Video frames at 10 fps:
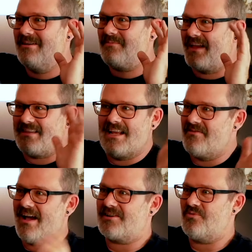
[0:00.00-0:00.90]
at the end of
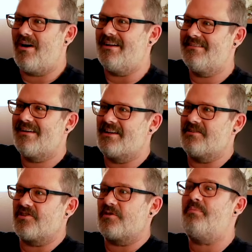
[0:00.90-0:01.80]
act one and you
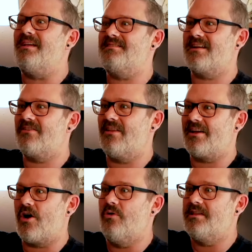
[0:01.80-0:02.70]
start to piece together
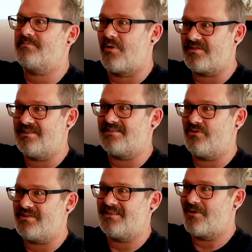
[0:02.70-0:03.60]
like oh this person is
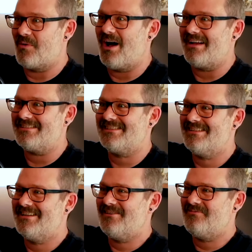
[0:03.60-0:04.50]
losing their mind
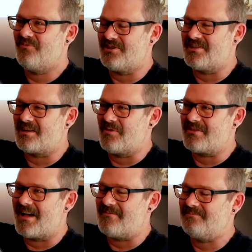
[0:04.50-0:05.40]
what did you think about that